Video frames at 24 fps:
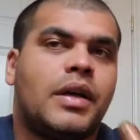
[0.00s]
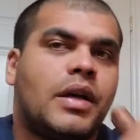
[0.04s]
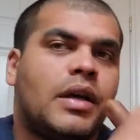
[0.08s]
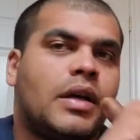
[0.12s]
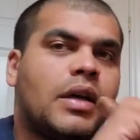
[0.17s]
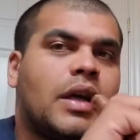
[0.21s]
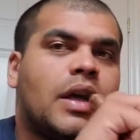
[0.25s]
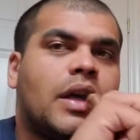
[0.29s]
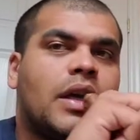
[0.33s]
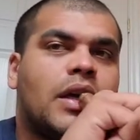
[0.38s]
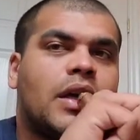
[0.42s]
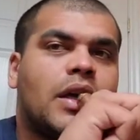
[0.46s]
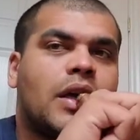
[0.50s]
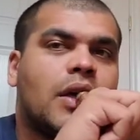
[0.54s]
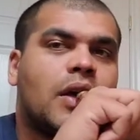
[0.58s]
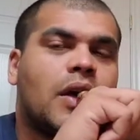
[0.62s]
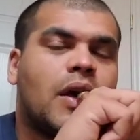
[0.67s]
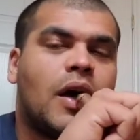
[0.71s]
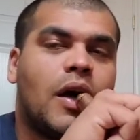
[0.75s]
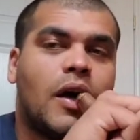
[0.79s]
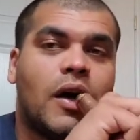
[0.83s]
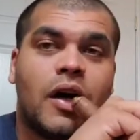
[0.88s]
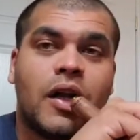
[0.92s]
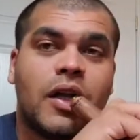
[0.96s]
Okay?
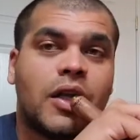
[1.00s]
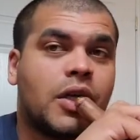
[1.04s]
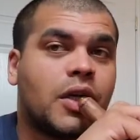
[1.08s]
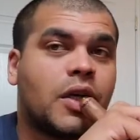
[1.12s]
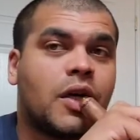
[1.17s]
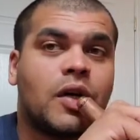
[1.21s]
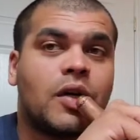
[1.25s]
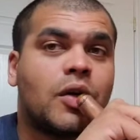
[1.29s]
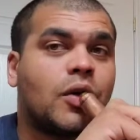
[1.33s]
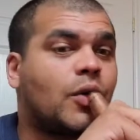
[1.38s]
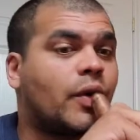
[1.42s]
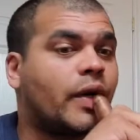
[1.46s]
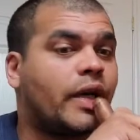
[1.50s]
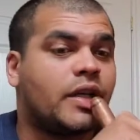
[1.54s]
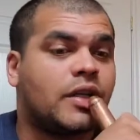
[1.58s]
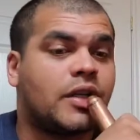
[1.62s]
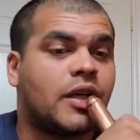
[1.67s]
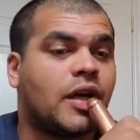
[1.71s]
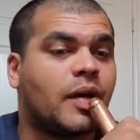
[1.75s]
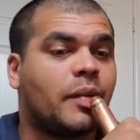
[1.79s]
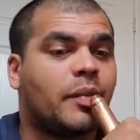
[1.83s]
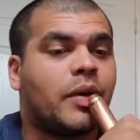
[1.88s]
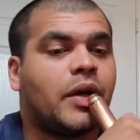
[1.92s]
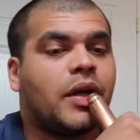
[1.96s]
All in all, great
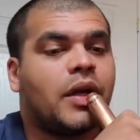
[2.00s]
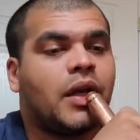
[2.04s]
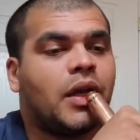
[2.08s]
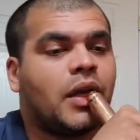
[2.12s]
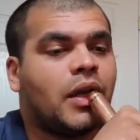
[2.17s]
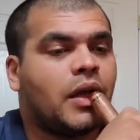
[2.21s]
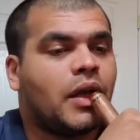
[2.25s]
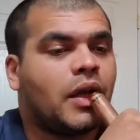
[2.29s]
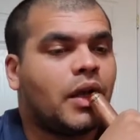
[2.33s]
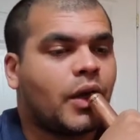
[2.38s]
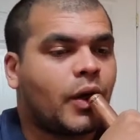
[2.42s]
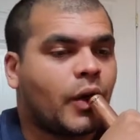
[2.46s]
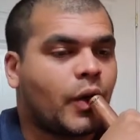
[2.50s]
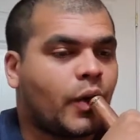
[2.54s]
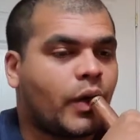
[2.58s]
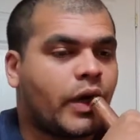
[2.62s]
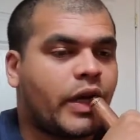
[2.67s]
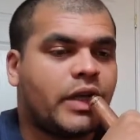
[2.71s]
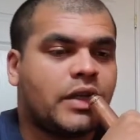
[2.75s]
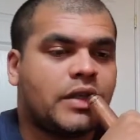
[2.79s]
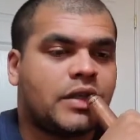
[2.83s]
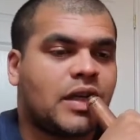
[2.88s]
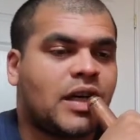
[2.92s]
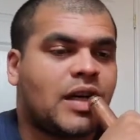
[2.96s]
job.
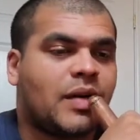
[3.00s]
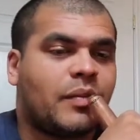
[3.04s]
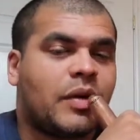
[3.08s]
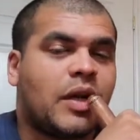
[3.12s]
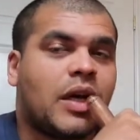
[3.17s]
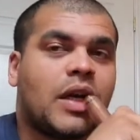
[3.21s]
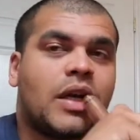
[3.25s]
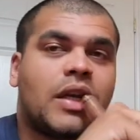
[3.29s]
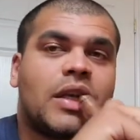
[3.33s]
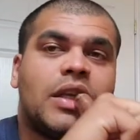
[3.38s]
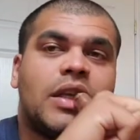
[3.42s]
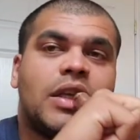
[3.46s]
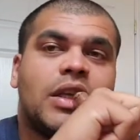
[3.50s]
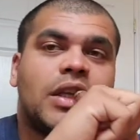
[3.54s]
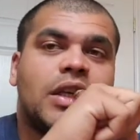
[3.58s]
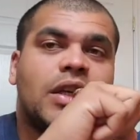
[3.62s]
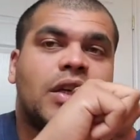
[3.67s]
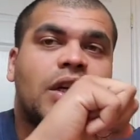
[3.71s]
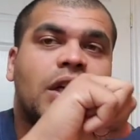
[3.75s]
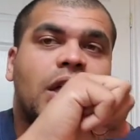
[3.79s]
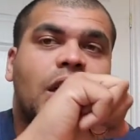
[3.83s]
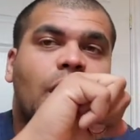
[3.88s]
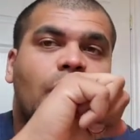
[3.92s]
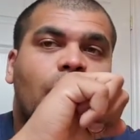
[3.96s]
Great job, Nata
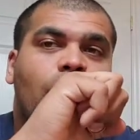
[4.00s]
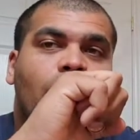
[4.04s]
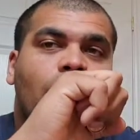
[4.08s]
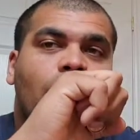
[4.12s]
e-liquid.